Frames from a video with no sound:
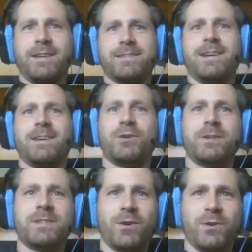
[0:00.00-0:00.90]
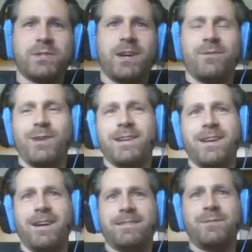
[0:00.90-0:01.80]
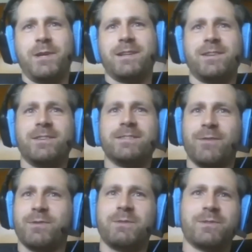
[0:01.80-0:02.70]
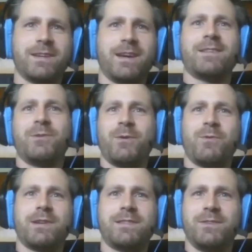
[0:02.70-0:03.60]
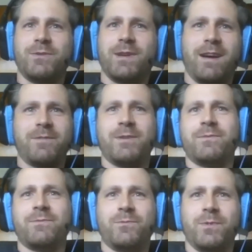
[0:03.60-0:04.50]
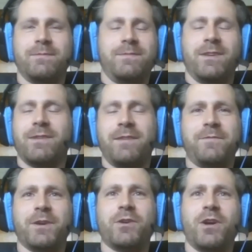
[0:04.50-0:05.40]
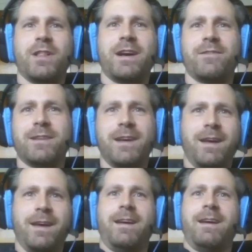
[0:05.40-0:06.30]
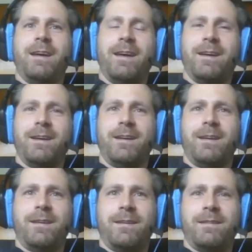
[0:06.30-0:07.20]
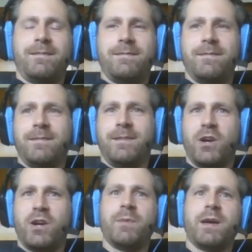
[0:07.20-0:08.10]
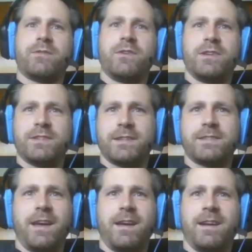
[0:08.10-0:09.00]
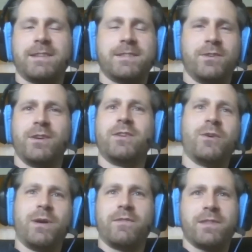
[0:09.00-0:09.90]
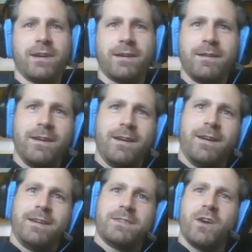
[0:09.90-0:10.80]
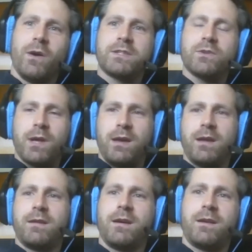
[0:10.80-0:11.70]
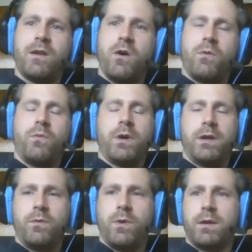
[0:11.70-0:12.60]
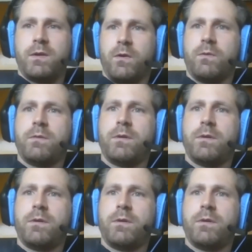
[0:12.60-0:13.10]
I learned. Is I always thought when I got to be an adult, I would know exactly what I wanted to do, and everything would, I'd figure it all out. And here I am at 36, and I still don't know everything. So it's okay to not know what you want to do.